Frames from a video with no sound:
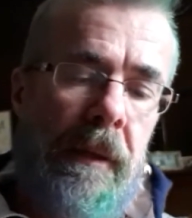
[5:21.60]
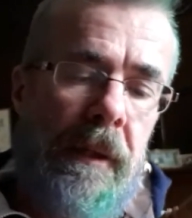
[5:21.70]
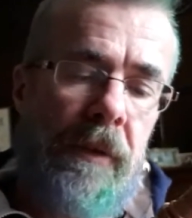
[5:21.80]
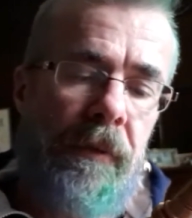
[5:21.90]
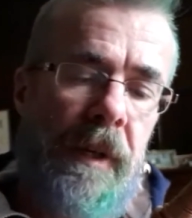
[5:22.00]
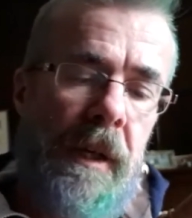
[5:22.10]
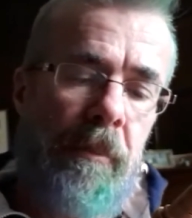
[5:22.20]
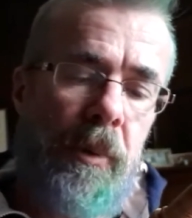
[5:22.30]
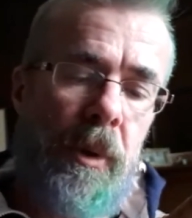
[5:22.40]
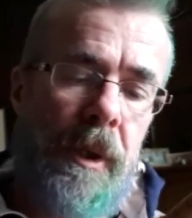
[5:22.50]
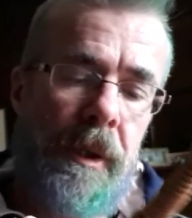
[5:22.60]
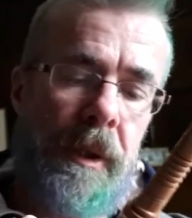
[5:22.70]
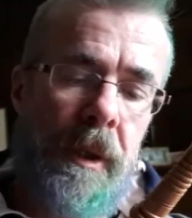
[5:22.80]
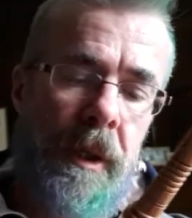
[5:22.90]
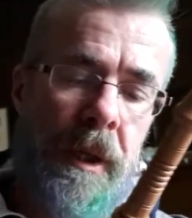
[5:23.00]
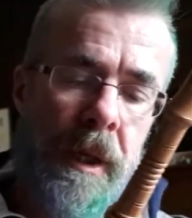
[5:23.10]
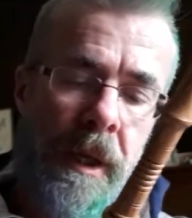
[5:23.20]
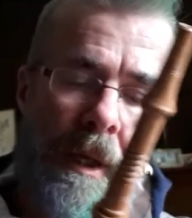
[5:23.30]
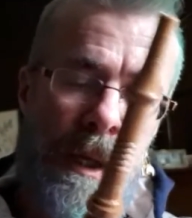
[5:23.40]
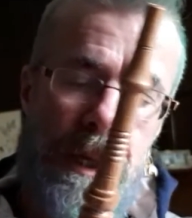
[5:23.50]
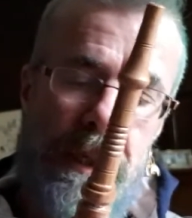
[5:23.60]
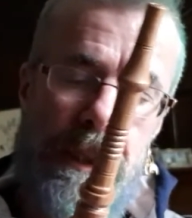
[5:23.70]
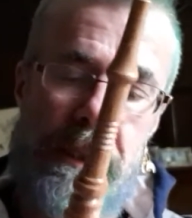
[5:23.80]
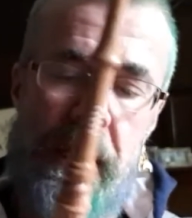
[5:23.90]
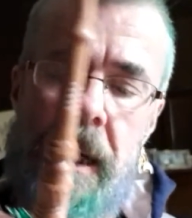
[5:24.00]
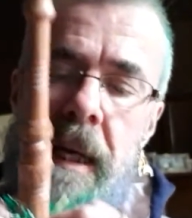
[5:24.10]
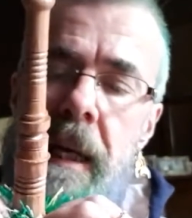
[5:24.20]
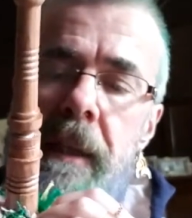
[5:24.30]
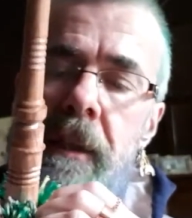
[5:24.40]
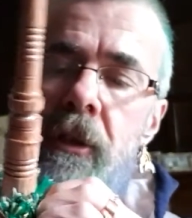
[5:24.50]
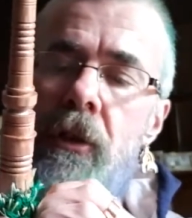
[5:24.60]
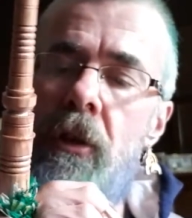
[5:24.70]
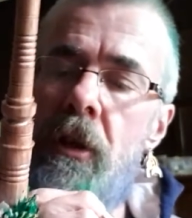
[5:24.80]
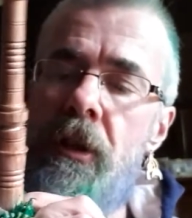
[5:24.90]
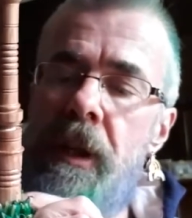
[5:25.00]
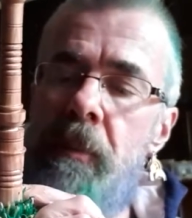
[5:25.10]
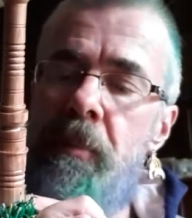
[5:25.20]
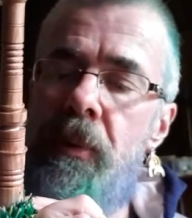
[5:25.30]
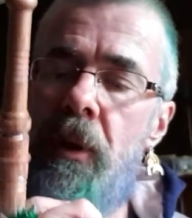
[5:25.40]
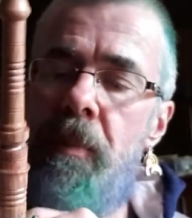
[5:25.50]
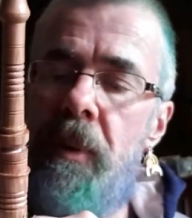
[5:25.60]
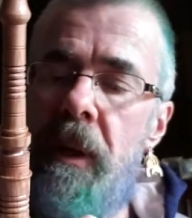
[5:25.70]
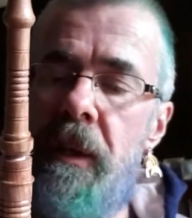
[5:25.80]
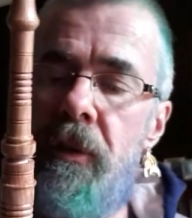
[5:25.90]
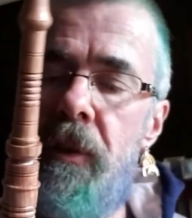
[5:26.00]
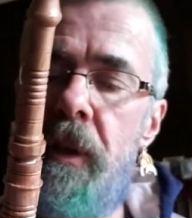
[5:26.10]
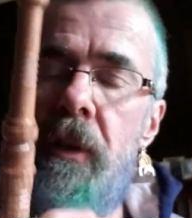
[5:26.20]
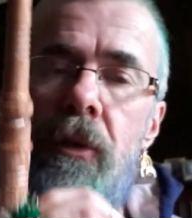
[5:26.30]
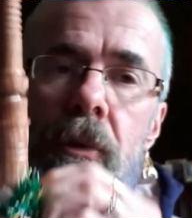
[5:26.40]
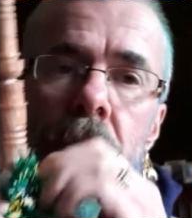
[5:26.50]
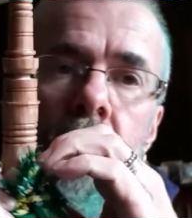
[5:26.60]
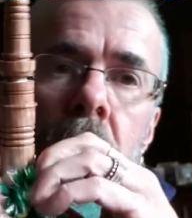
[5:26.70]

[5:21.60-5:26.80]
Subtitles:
It's very important to tie the stocks in properly so that there's no